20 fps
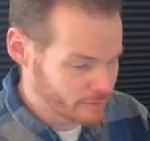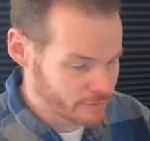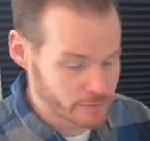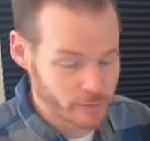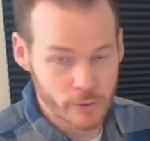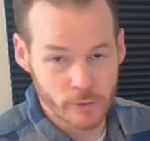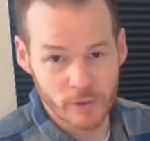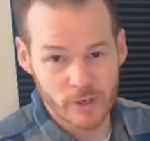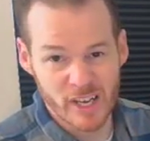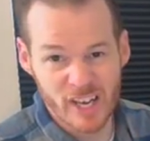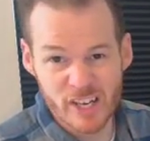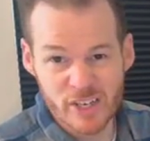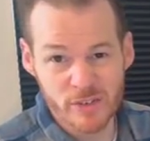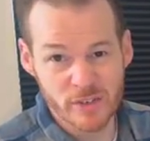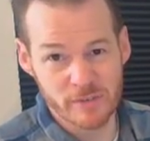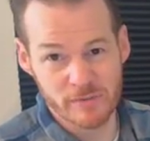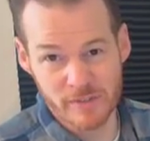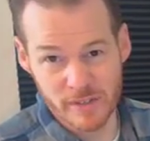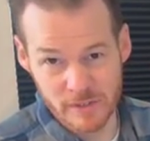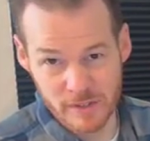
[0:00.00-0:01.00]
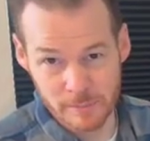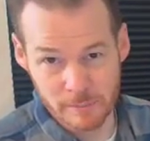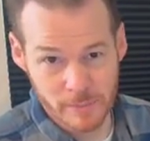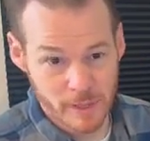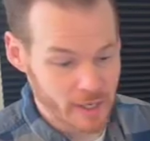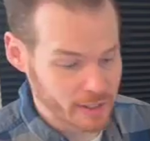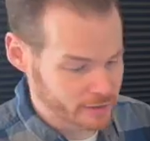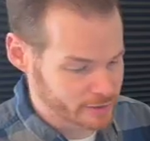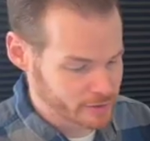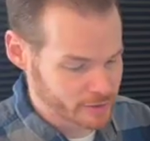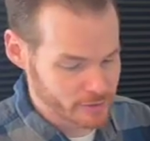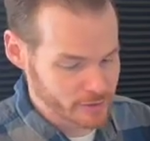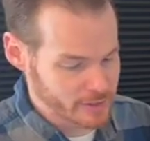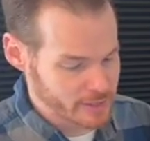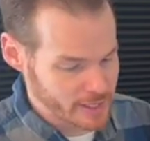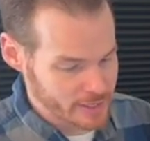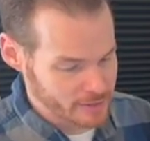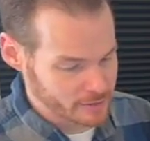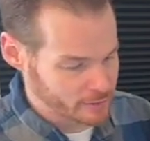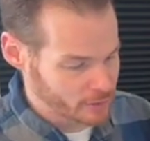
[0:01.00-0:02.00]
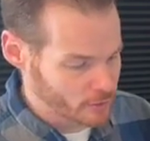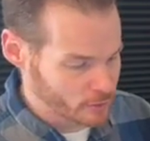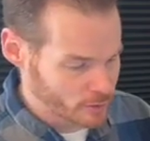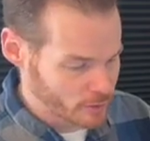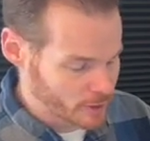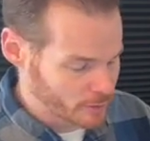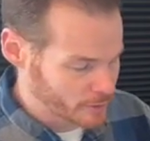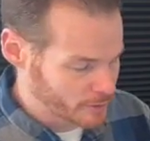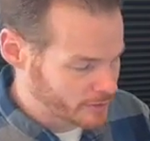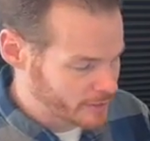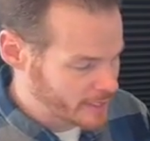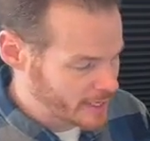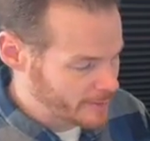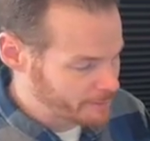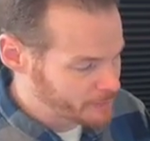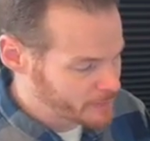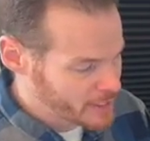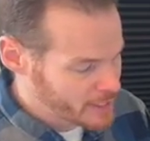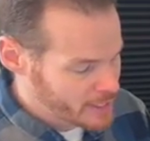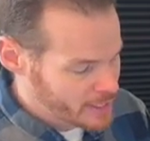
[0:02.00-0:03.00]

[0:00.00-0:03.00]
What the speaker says: for $150, so you can't go wrong with that.